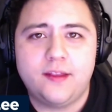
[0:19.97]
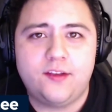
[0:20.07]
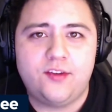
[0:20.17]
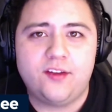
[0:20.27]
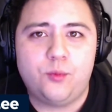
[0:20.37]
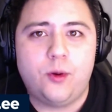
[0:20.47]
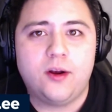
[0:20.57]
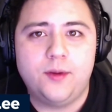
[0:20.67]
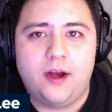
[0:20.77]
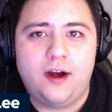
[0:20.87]
the Jets
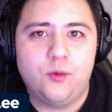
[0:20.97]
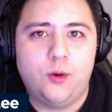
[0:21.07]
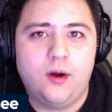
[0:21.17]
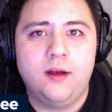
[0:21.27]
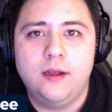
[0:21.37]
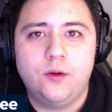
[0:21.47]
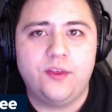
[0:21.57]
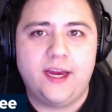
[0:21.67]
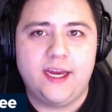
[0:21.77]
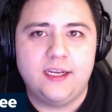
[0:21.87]
welcomed Ottawa
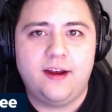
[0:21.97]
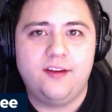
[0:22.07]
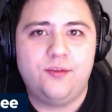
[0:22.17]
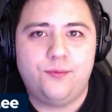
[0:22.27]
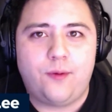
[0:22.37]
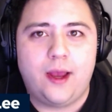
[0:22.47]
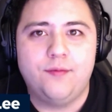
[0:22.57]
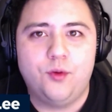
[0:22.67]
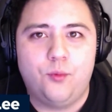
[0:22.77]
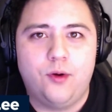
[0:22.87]
with a nice
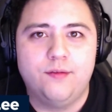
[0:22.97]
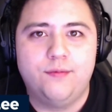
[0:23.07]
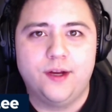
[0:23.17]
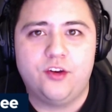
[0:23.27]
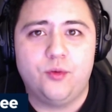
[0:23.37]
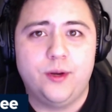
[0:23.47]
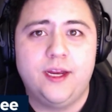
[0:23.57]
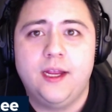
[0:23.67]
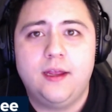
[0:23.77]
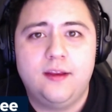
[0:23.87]
5-1 victory,